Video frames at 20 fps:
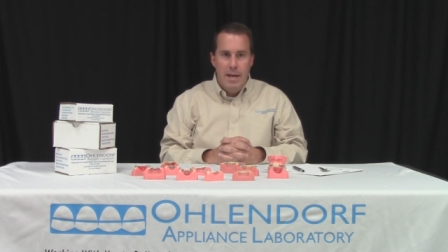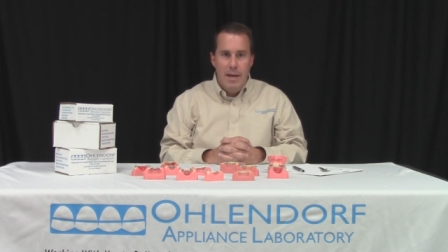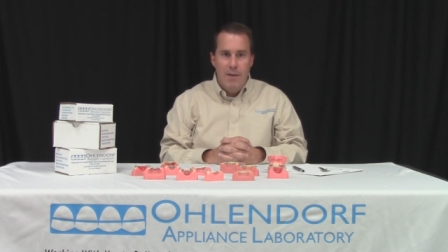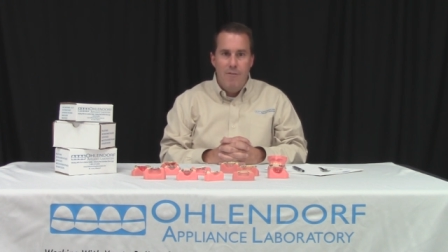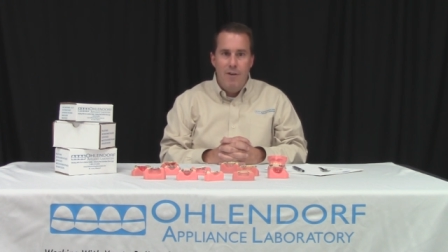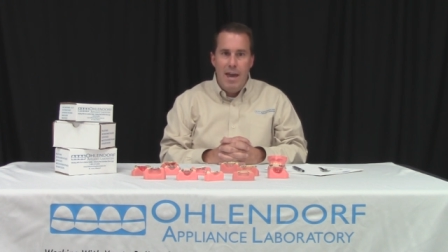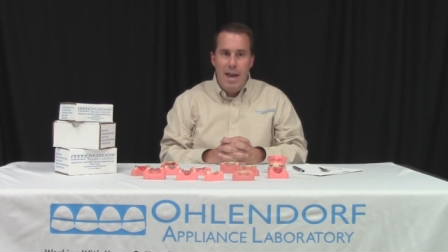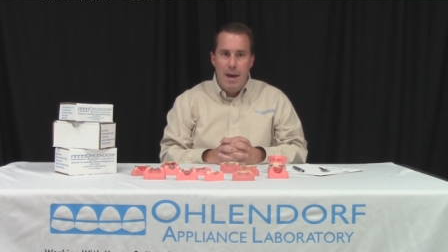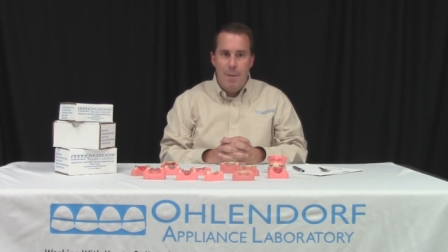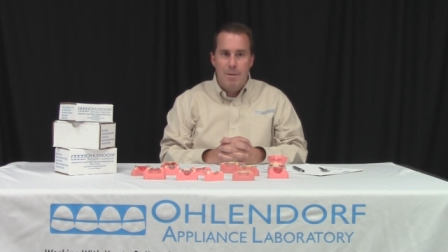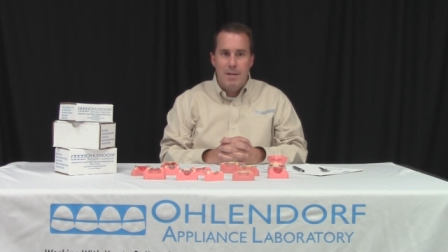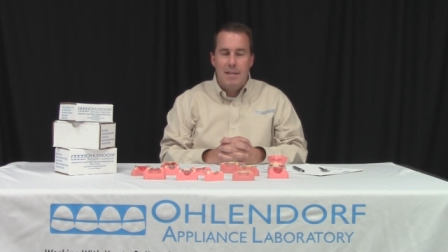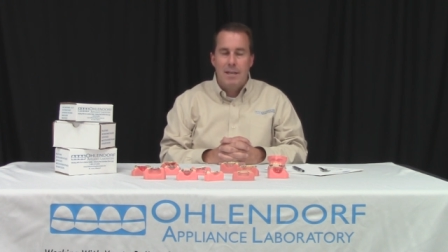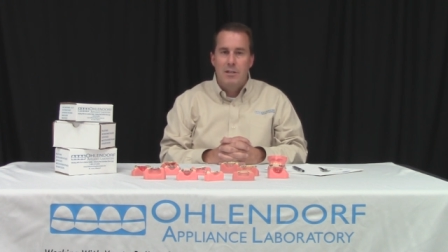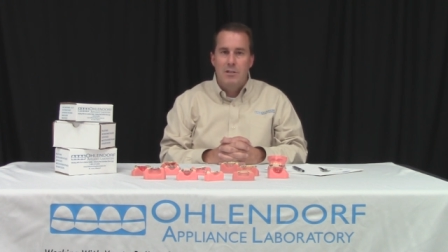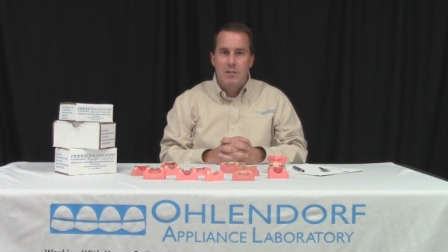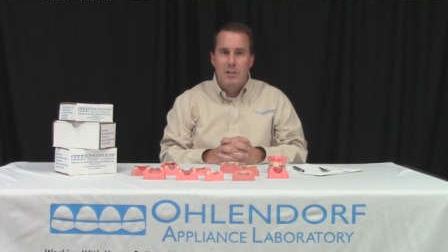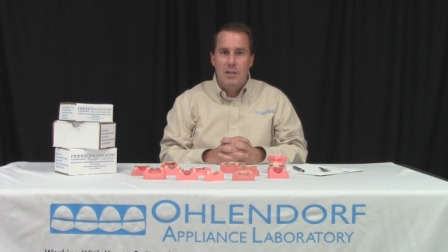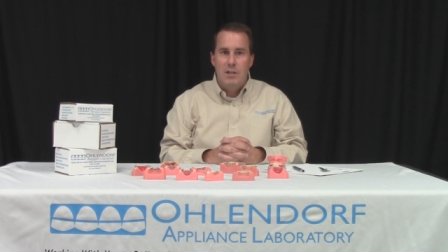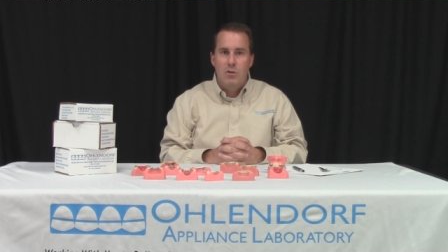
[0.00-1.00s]
If a habit
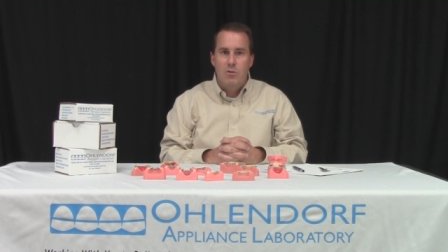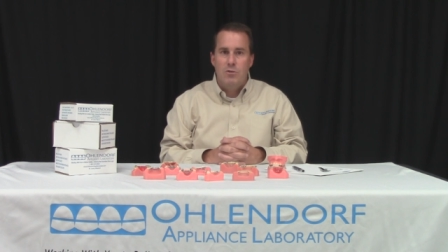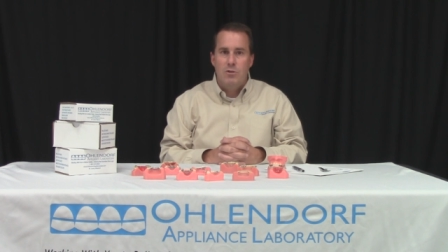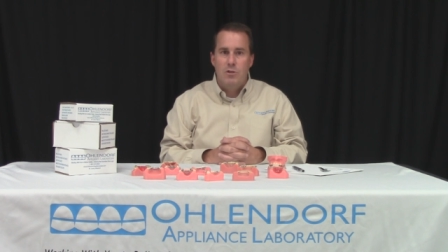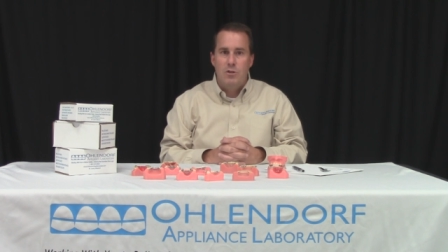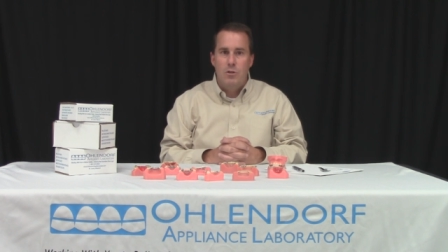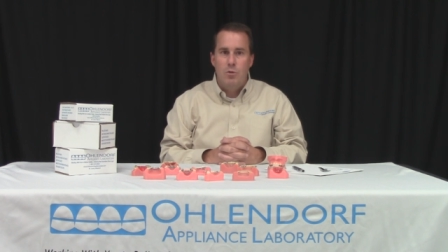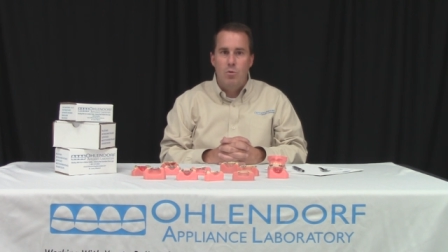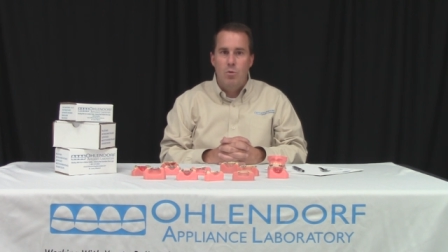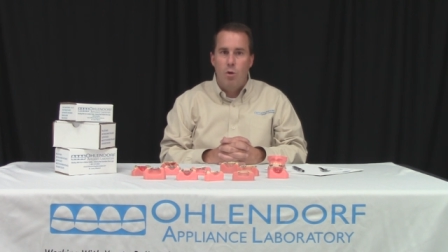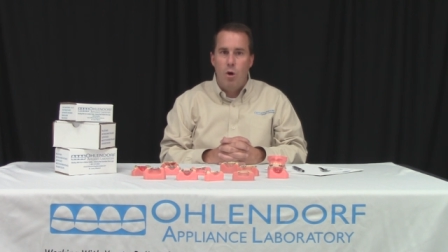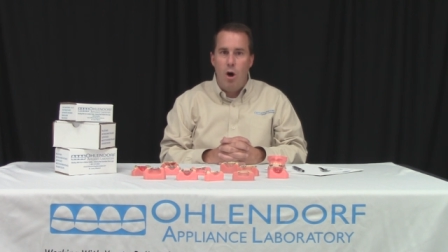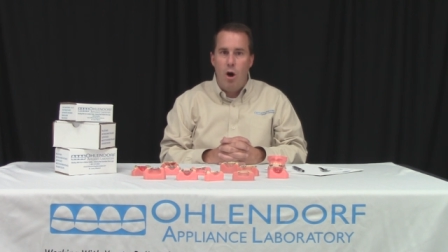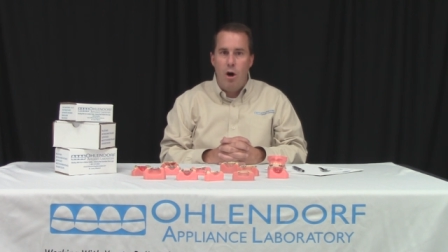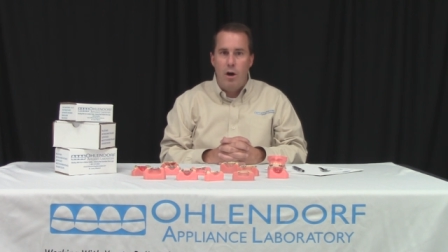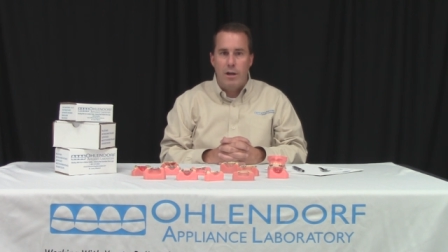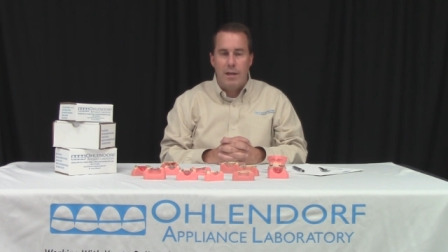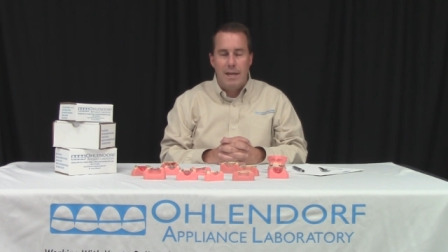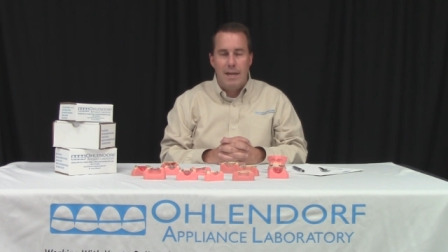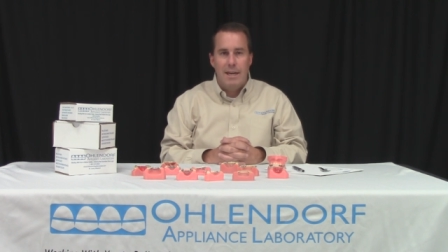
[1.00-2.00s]
continues too
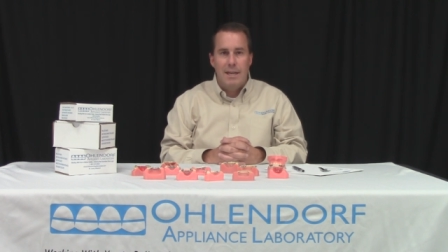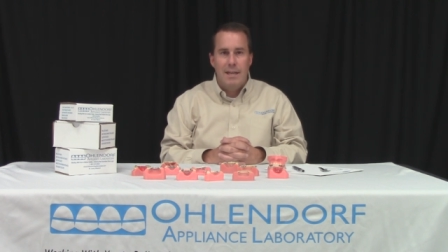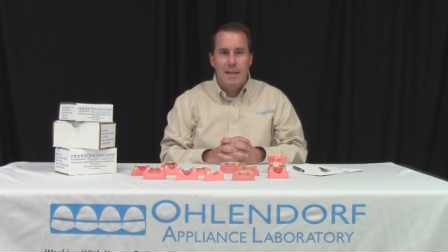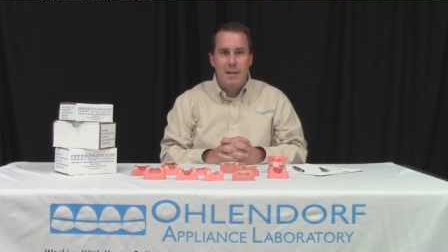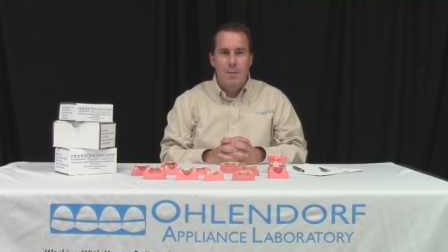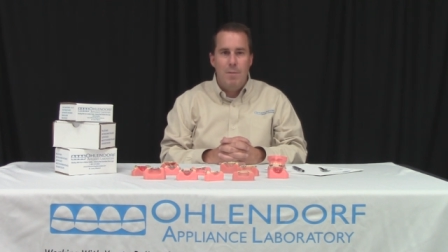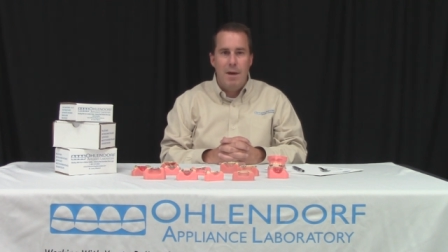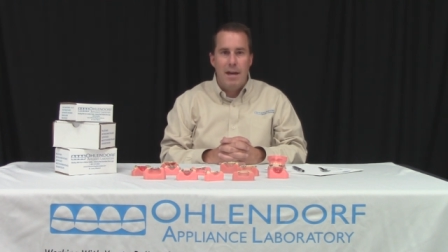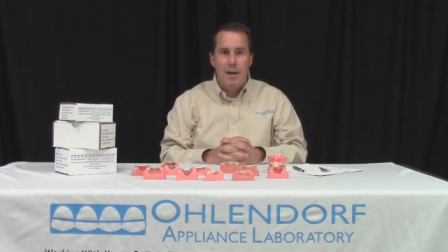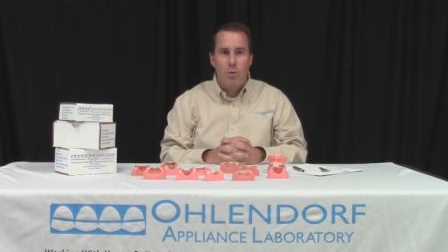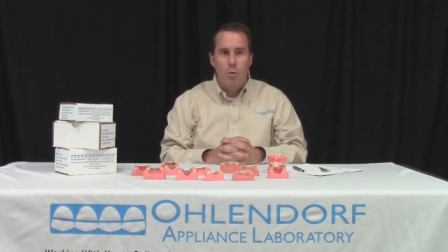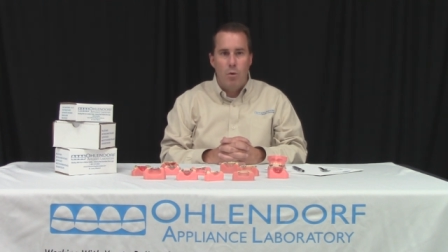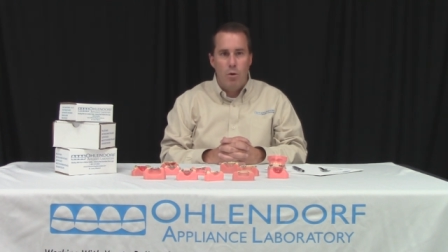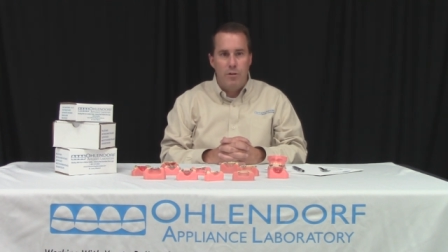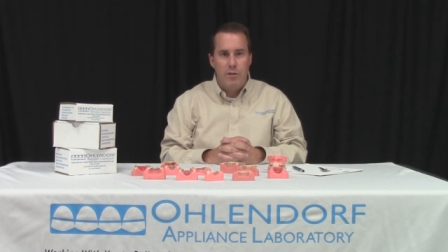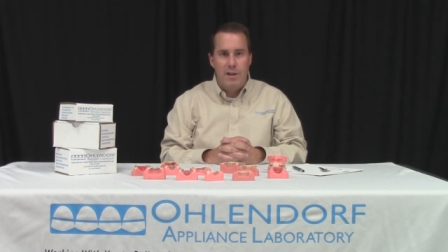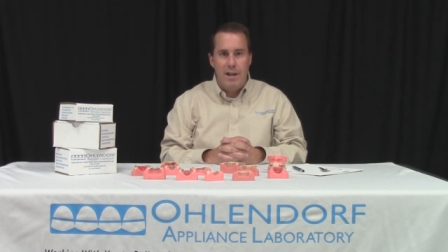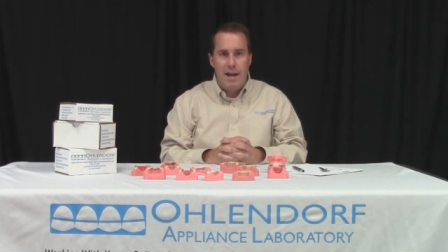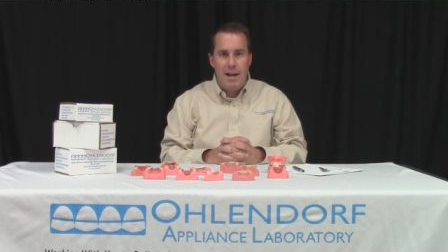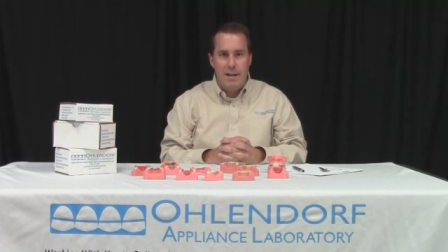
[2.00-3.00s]
long, it can make
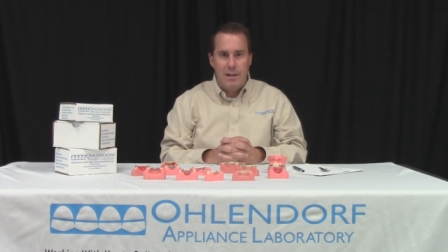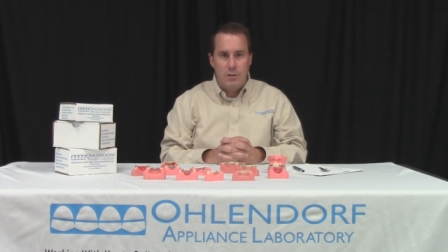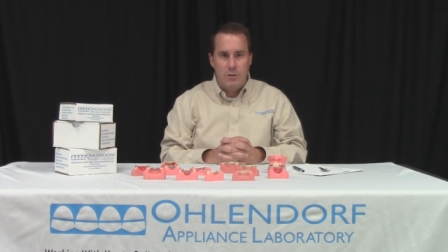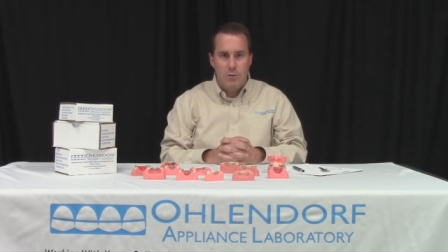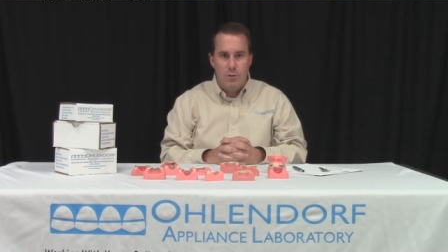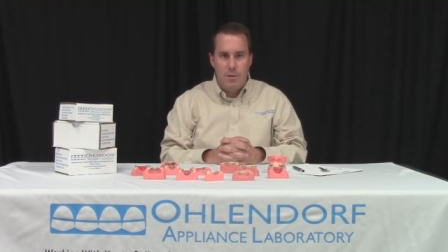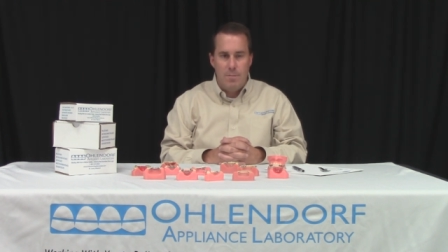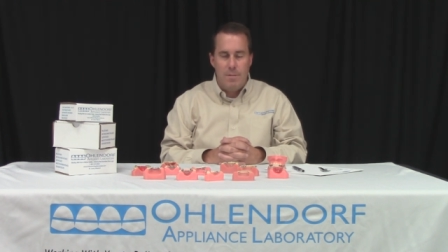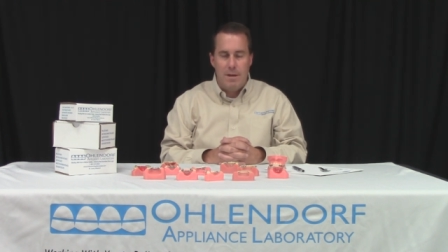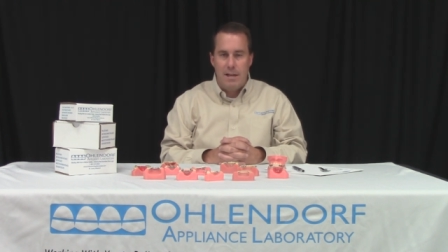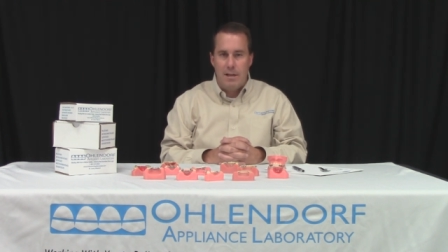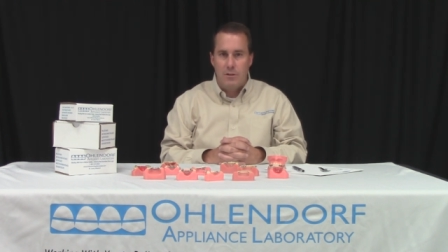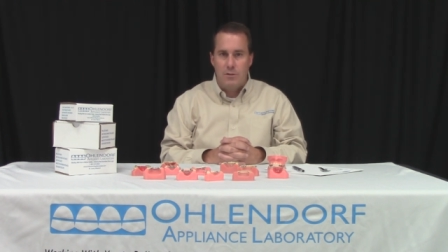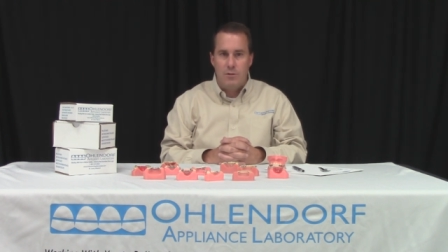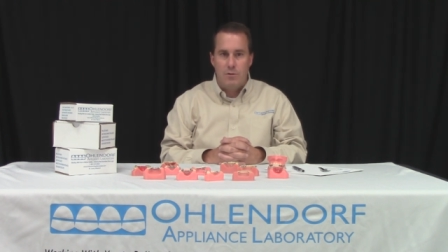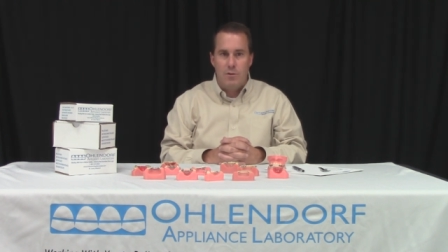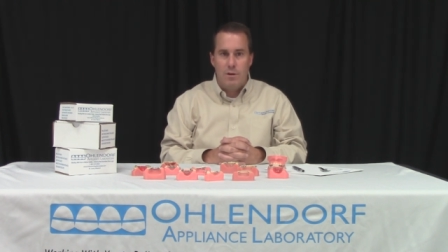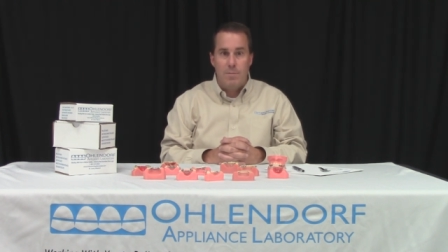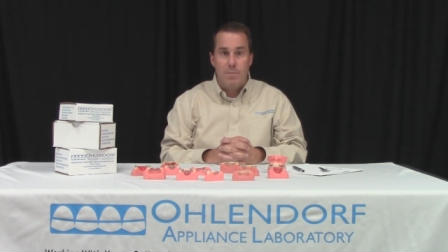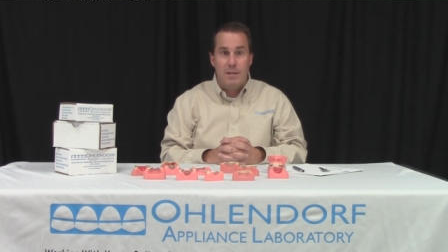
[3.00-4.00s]
orthodontic treatment
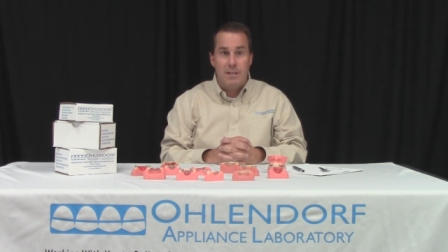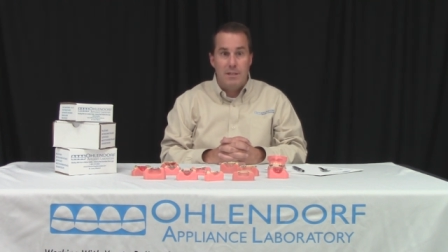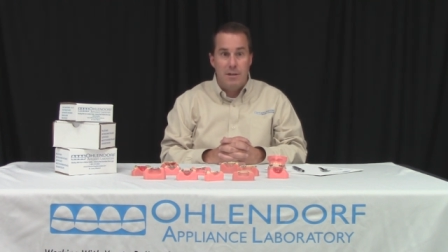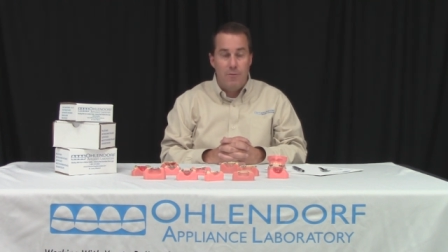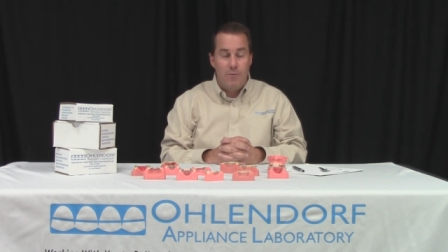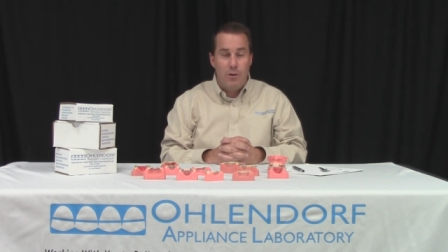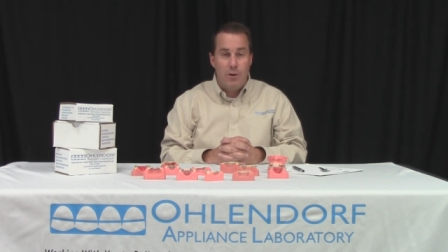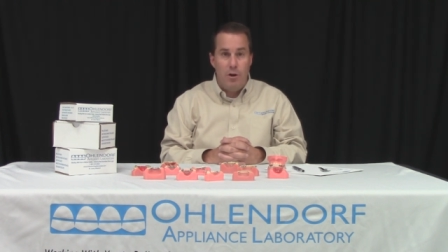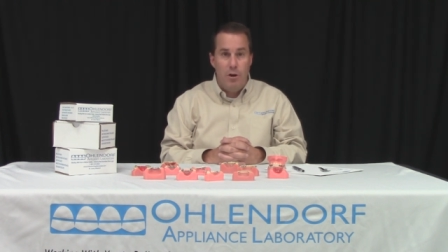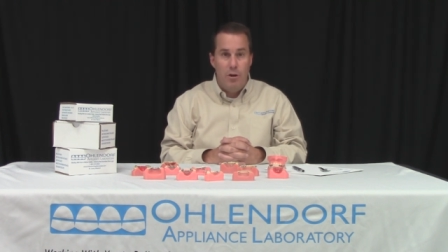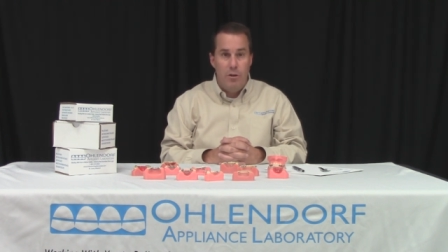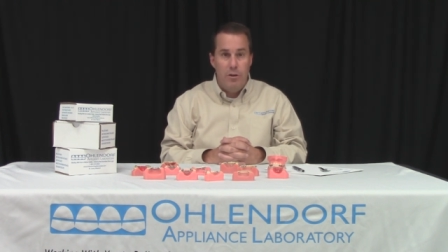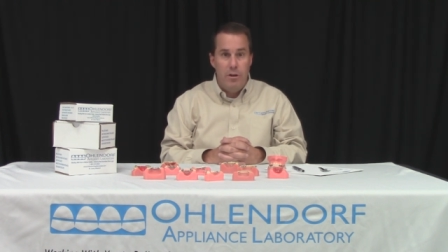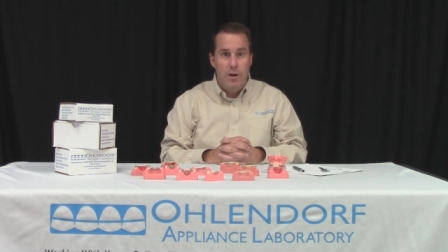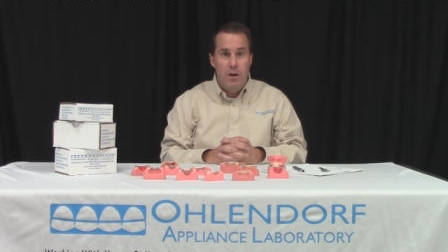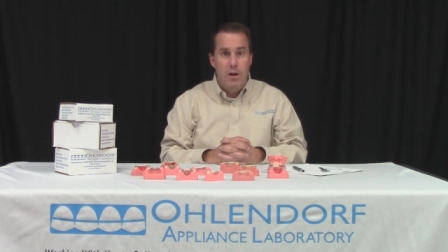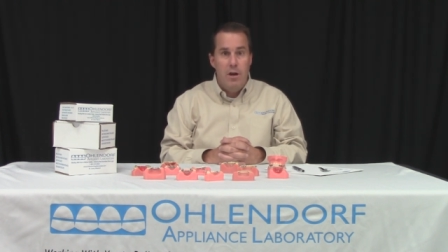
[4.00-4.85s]
extremely difficult,